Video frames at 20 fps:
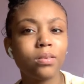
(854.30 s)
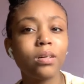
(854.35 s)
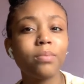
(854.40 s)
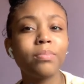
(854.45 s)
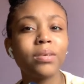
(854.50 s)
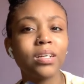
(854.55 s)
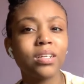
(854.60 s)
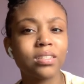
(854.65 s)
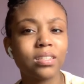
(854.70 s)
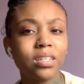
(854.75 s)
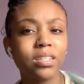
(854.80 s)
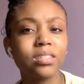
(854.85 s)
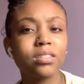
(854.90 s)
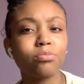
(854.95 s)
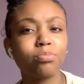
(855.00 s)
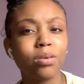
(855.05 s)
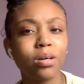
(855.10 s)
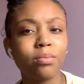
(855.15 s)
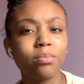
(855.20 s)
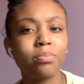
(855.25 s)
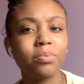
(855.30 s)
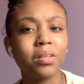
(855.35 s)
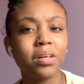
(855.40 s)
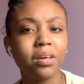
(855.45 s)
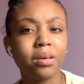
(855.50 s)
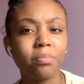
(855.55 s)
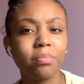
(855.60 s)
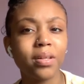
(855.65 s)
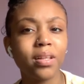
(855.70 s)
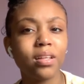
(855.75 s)
because I should probably
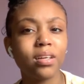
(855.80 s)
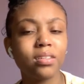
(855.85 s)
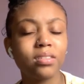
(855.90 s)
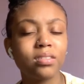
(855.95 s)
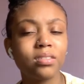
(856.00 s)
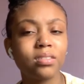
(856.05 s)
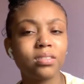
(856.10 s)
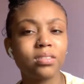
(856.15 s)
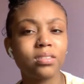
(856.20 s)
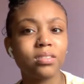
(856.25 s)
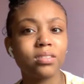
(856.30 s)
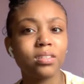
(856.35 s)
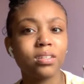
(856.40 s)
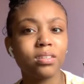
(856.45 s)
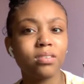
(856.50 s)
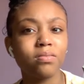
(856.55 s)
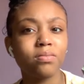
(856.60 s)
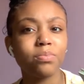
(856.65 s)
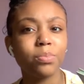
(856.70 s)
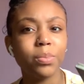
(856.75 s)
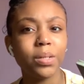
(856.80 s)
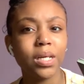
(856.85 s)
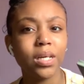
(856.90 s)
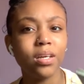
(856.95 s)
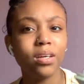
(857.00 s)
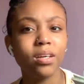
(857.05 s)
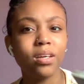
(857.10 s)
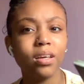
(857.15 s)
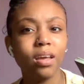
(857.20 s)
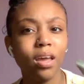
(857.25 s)
get my license instead of
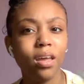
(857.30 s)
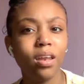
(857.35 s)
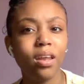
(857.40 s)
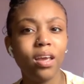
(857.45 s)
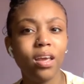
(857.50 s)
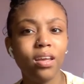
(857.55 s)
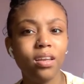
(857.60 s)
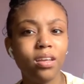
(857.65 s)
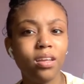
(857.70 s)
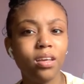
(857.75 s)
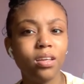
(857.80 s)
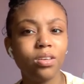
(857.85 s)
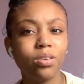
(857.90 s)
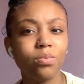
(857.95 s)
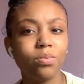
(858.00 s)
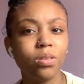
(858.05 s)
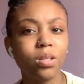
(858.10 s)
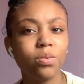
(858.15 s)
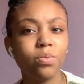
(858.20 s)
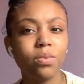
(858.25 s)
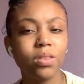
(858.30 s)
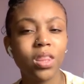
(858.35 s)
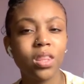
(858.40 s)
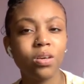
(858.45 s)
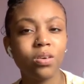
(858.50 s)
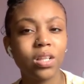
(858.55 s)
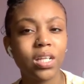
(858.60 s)
being an 18-year-old with no